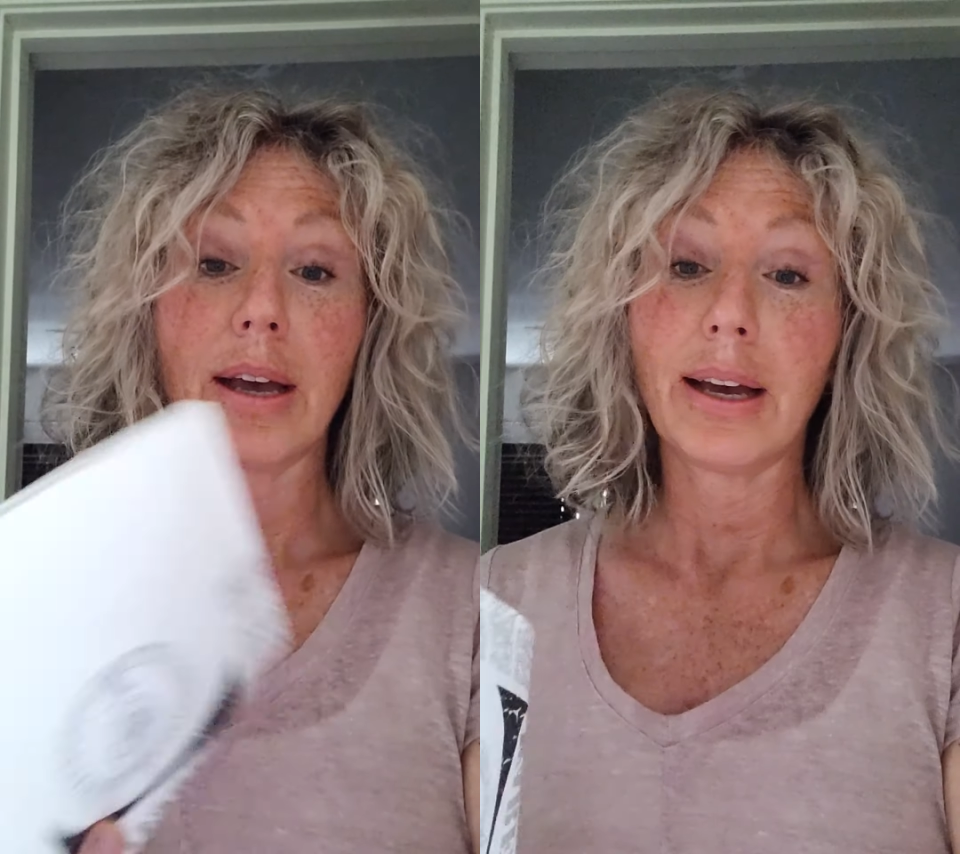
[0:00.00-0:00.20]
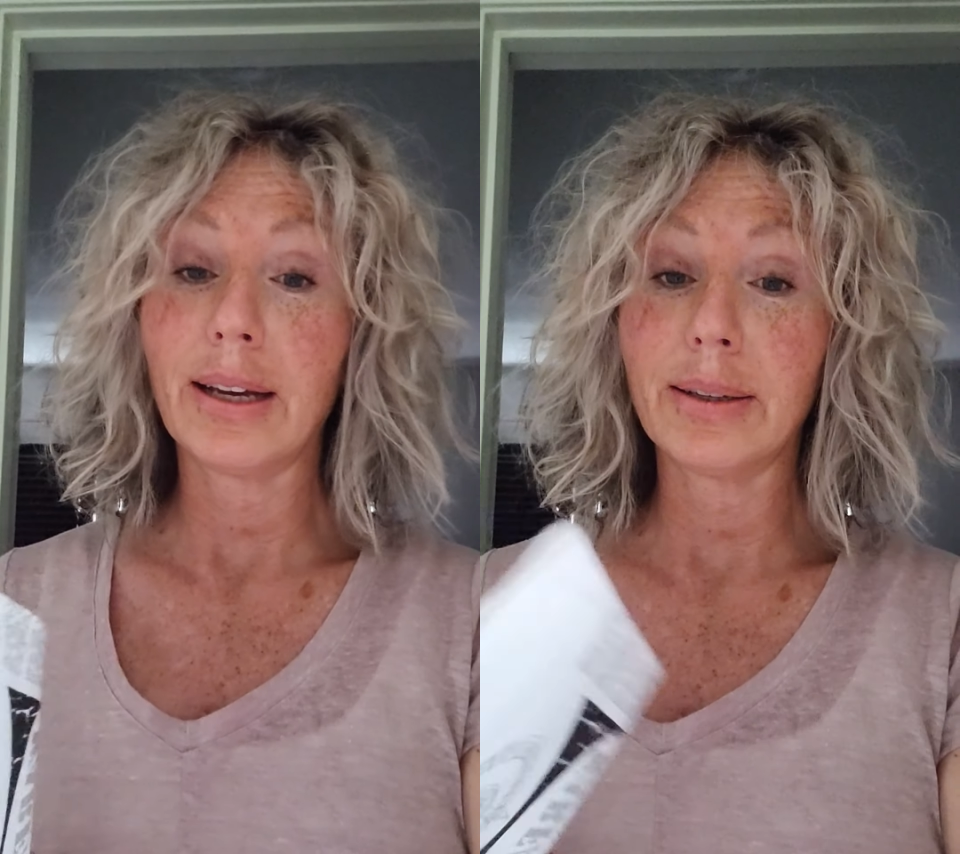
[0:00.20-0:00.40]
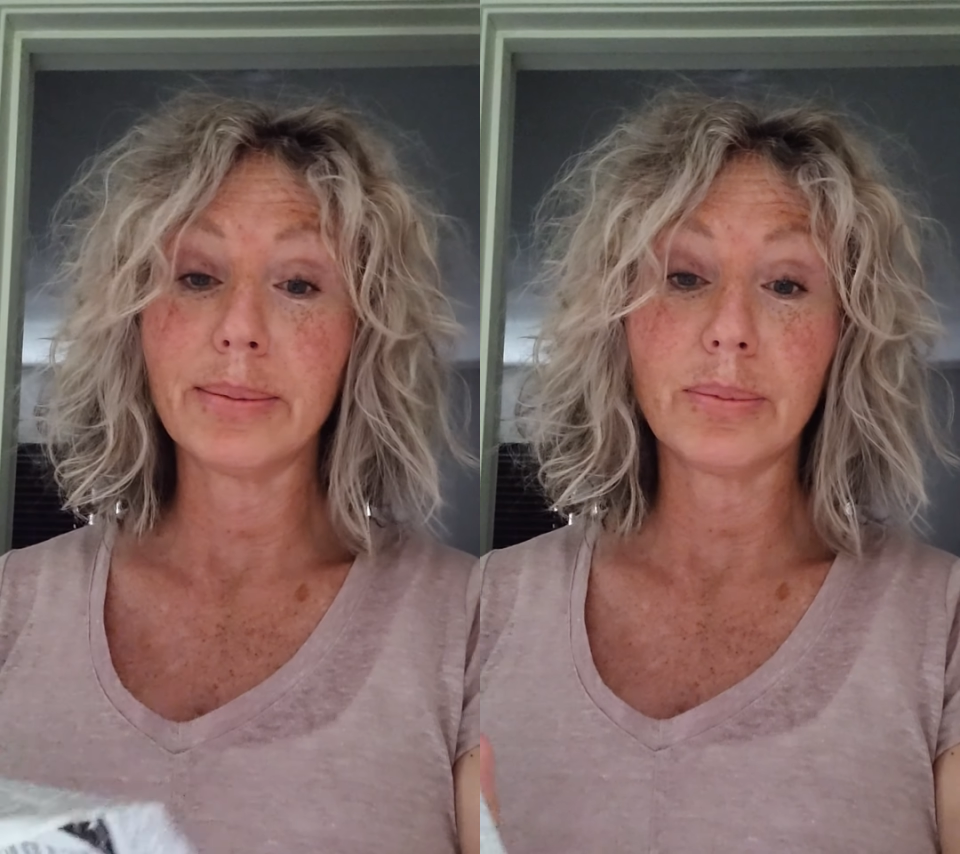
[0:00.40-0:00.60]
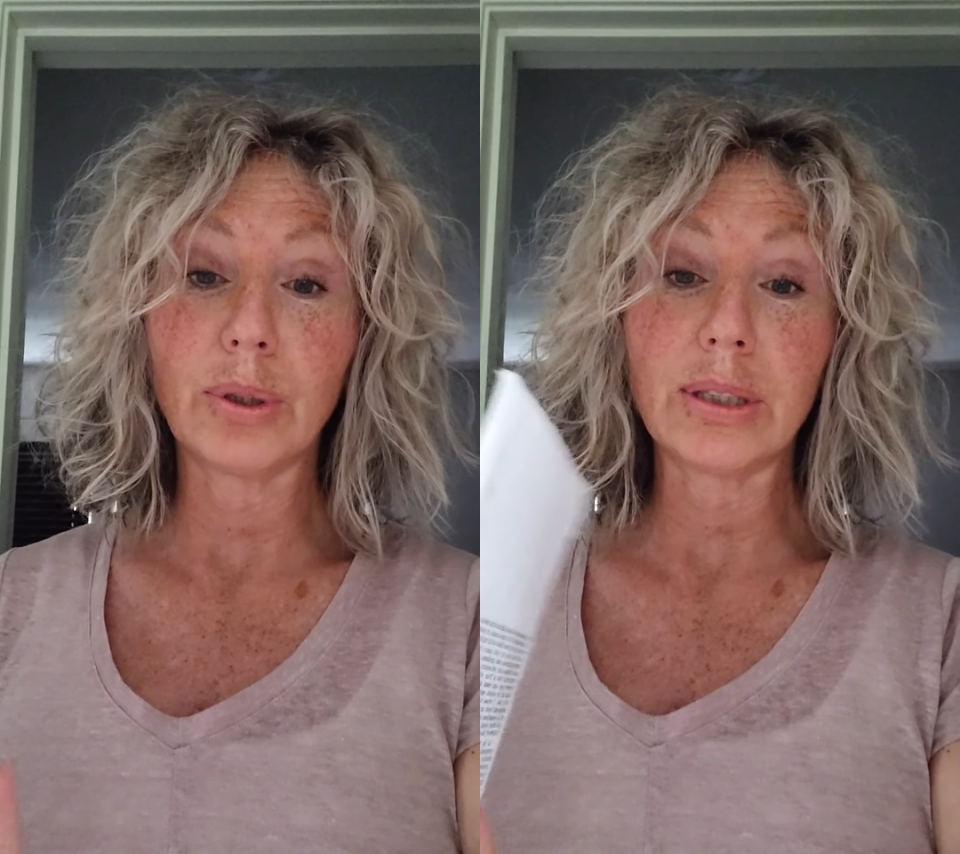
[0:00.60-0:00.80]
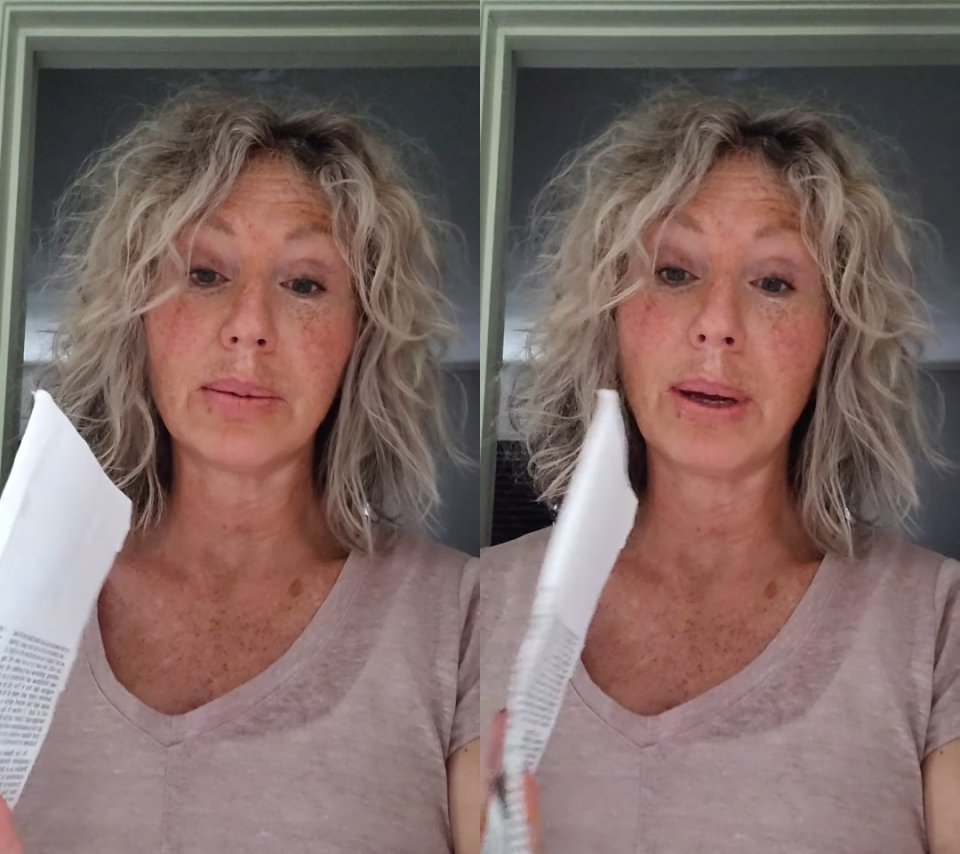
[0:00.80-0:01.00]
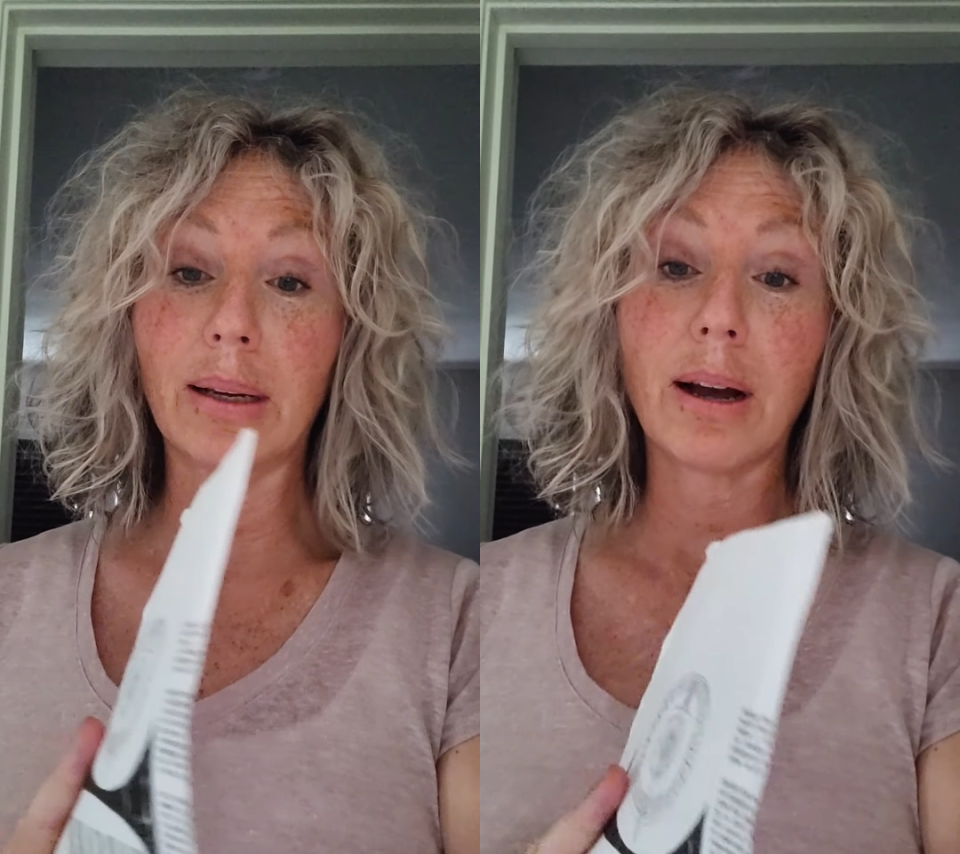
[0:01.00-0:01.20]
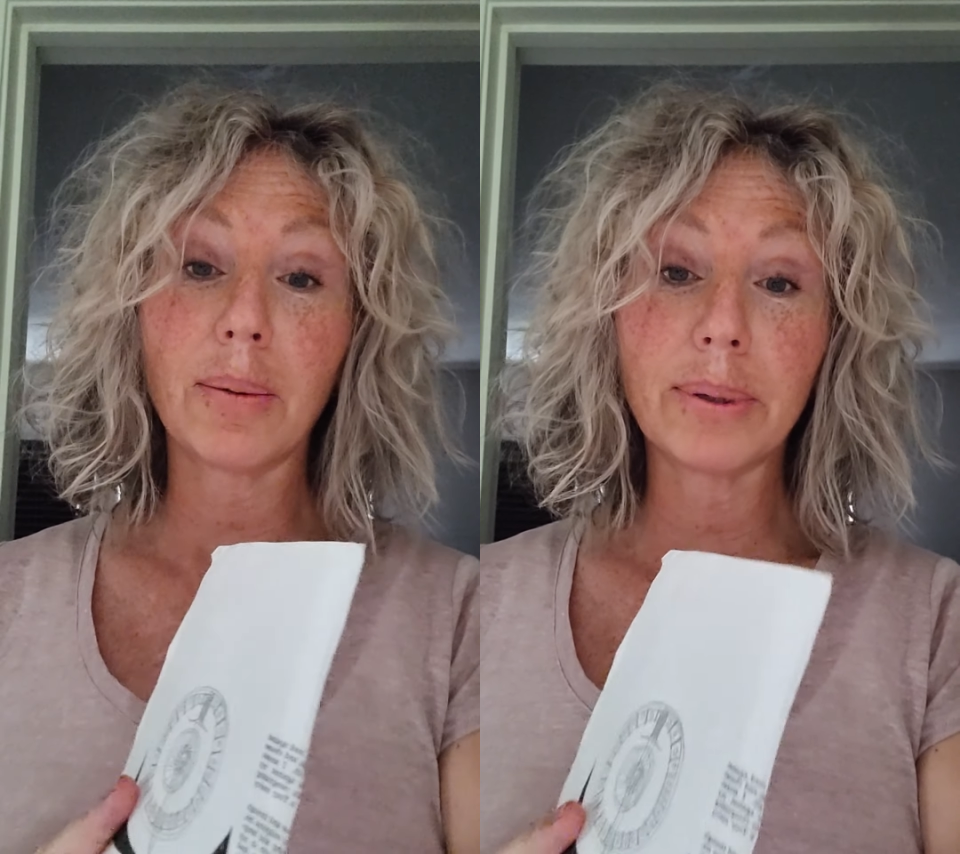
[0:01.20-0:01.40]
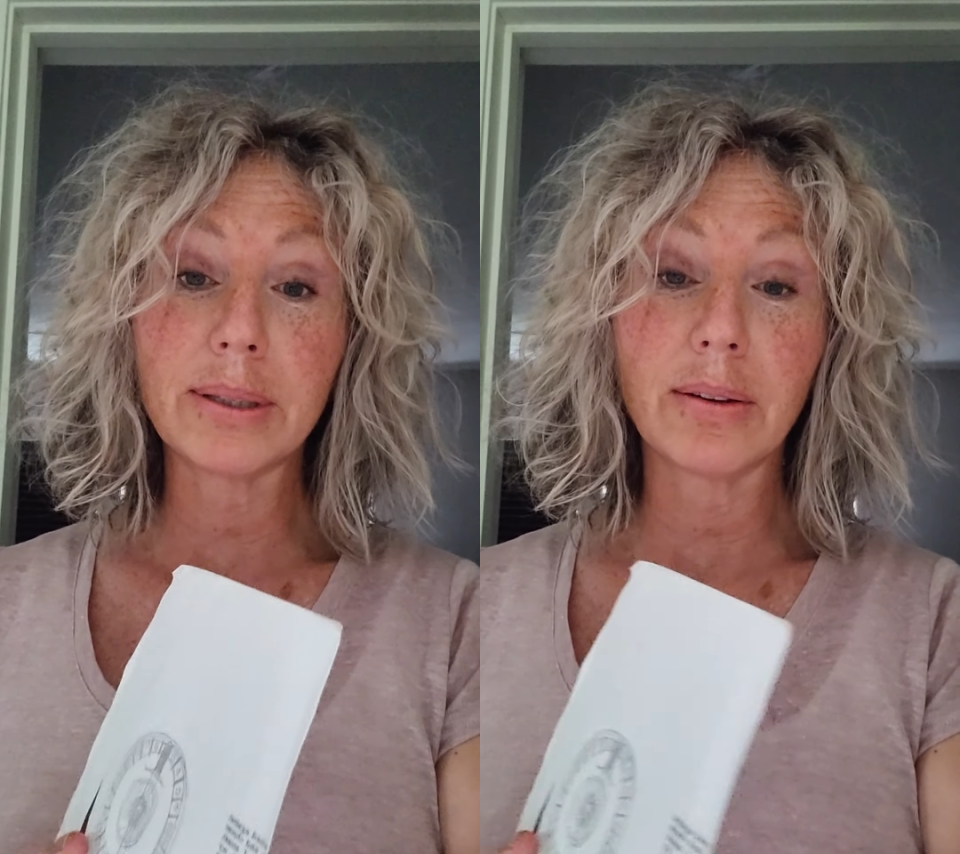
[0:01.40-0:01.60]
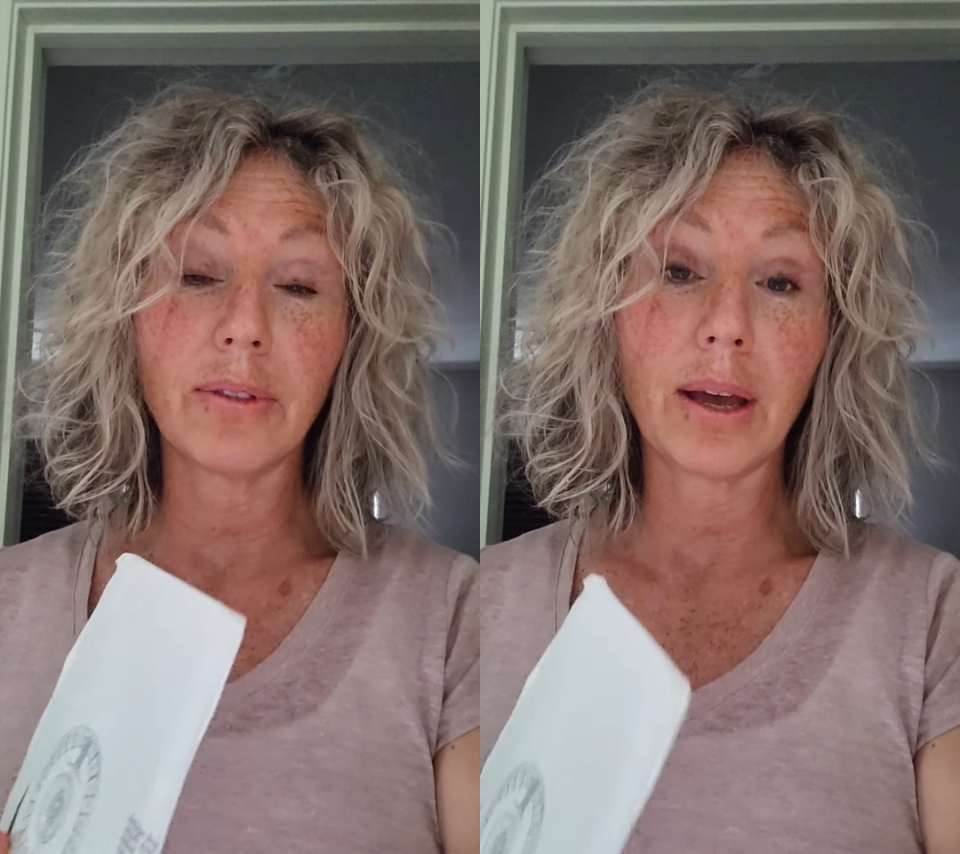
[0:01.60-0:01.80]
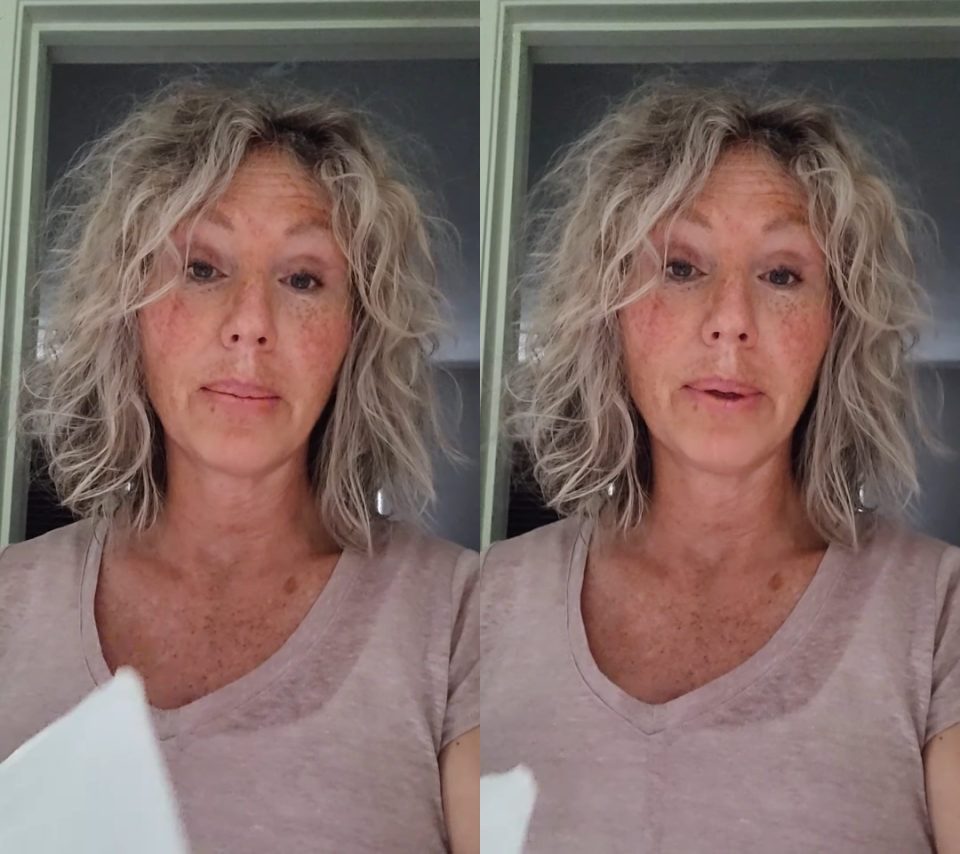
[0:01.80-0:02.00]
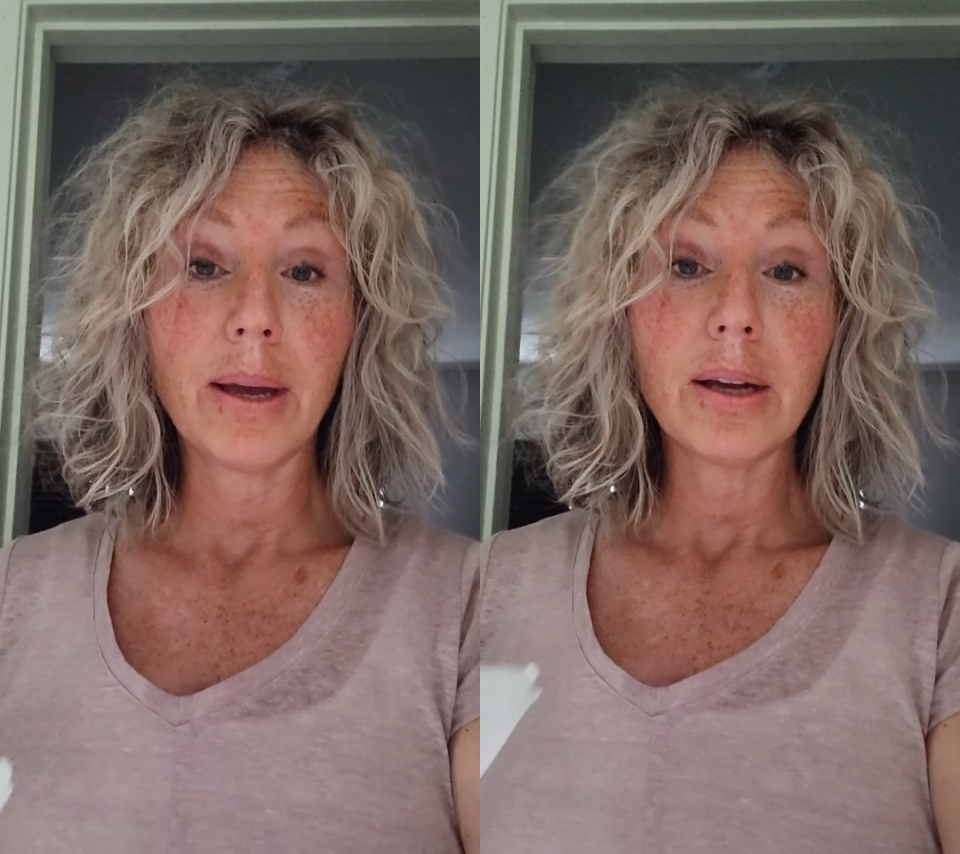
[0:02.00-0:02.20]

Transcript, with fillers: Um, we just made copies of them